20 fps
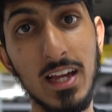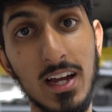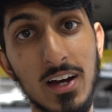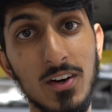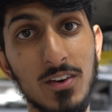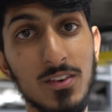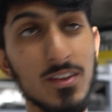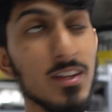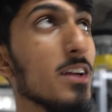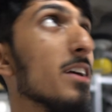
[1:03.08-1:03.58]

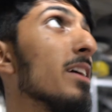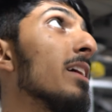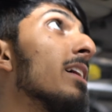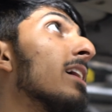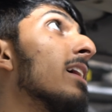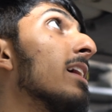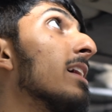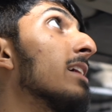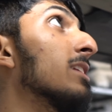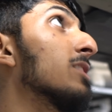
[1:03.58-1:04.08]
down
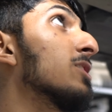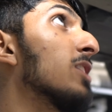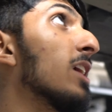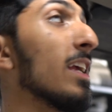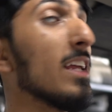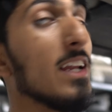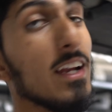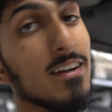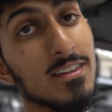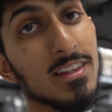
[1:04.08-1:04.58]
and
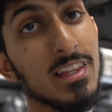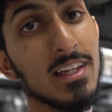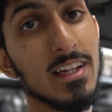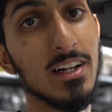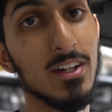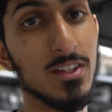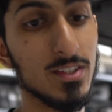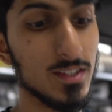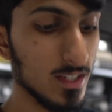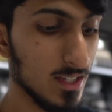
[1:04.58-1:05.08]
checking everything
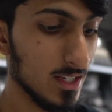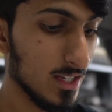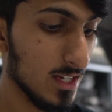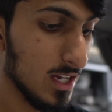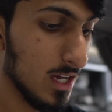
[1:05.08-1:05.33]
else.